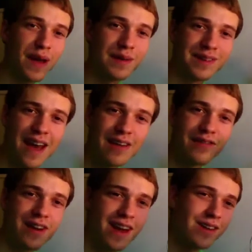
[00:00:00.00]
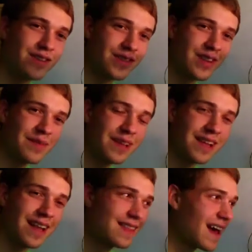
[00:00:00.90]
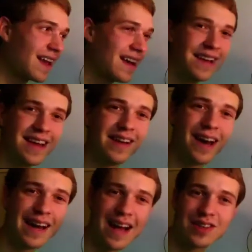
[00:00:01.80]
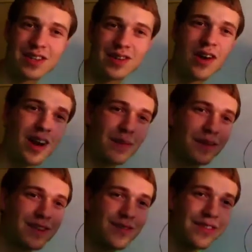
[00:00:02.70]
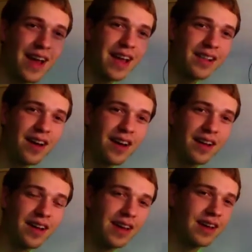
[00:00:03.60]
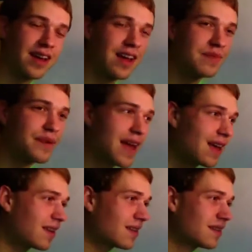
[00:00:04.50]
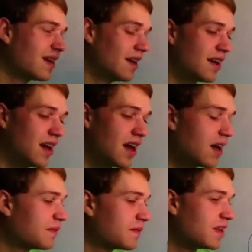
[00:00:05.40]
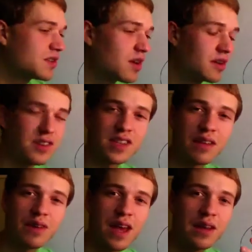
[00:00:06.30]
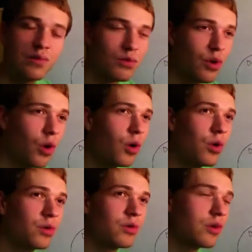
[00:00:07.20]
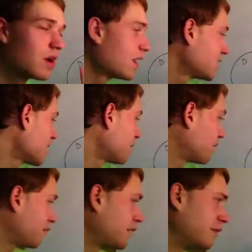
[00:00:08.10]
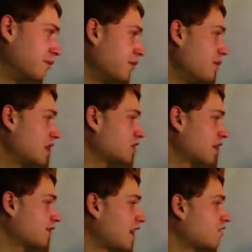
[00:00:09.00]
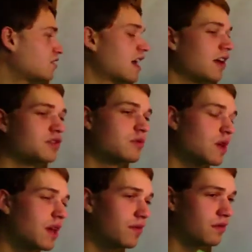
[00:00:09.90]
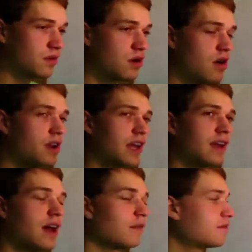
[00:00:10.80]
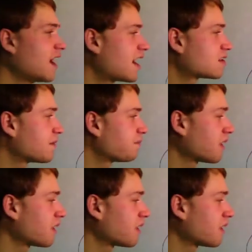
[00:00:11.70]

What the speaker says: maybe knife edge or something like that, and not actually turning, but just flying along in a bank. And so it doesn't give you any roll or any type of information like that. It just tells you if you're turning and how fast.